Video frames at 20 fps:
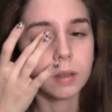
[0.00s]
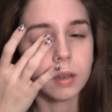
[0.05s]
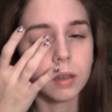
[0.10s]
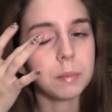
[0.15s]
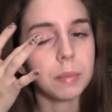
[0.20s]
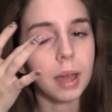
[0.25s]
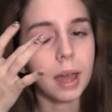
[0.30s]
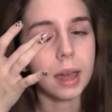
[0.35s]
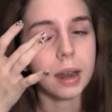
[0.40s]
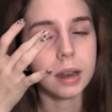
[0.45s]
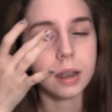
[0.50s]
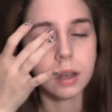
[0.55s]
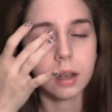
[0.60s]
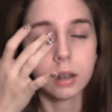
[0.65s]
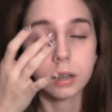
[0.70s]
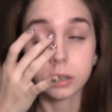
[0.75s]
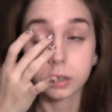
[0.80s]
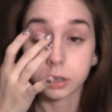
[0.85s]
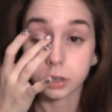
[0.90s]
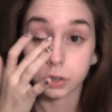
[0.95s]
And pat
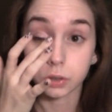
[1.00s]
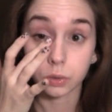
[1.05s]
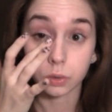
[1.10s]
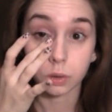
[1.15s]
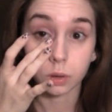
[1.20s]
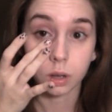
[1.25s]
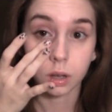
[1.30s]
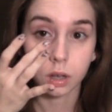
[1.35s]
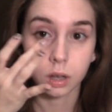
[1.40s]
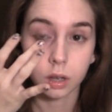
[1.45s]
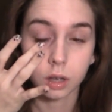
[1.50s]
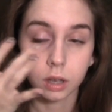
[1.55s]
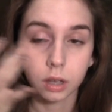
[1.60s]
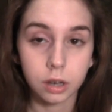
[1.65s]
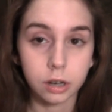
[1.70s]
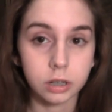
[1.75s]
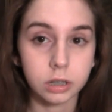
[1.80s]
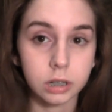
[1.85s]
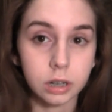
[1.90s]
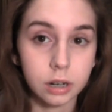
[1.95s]
it onto
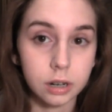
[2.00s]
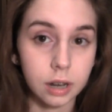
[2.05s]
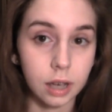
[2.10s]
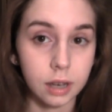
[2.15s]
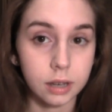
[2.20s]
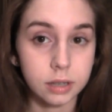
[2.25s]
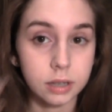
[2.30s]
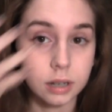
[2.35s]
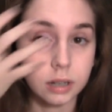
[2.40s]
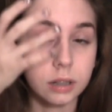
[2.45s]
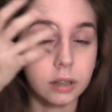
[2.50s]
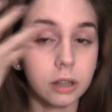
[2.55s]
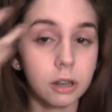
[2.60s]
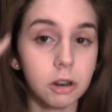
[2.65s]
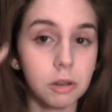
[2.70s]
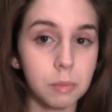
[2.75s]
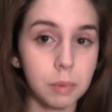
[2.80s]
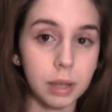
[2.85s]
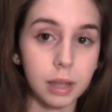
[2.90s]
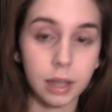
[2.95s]
your tear ducts and a
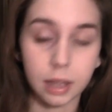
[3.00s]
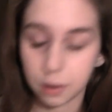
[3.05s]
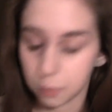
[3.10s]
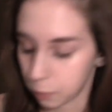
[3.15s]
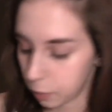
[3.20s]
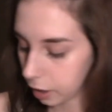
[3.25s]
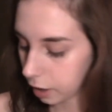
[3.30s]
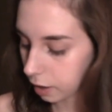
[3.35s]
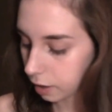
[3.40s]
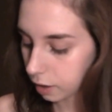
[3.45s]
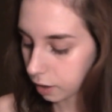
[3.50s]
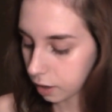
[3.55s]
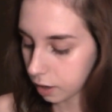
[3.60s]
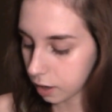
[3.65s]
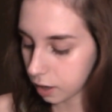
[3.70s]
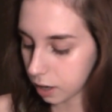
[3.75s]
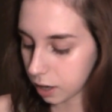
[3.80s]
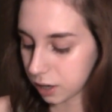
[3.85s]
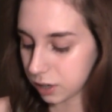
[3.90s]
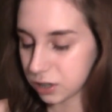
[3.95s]
little bit inward.
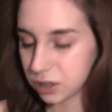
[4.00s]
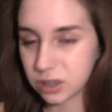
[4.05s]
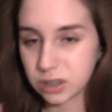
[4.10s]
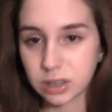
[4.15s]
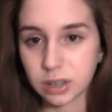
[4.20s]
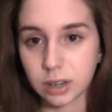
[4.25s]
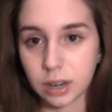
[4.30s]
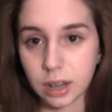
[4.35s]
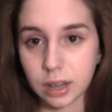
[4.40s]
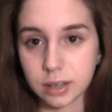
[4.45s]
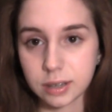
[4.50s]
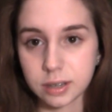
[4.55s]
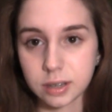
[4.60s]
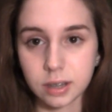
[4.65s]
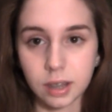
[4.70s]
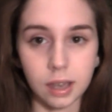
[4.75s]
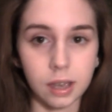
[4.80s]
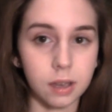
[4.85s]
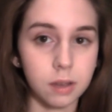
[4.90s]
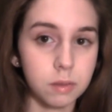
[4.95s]
It's just a
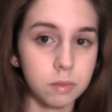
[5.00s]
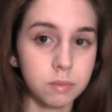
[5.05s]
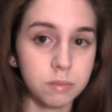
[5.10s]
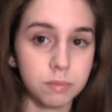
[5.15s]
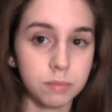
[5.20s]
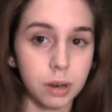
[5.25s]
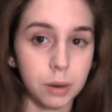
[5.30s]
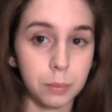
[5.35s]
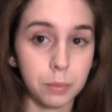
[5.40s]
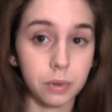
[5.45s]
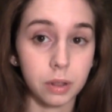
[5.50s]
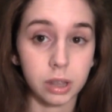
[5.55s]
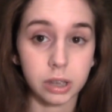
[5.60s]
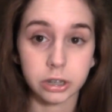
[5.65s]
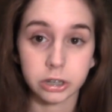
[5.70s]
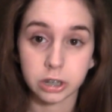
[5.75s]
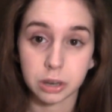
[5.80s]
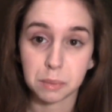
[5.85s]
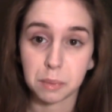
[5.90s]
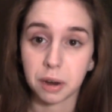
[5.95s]
nice like
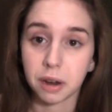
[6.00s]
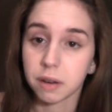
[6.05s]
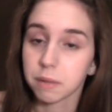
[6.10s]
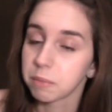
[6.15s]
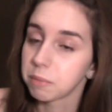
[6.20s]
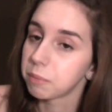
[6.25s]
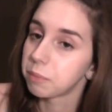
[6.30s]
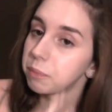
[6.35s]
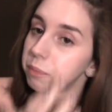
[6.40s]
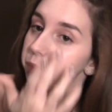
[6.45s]
purpley shimmer.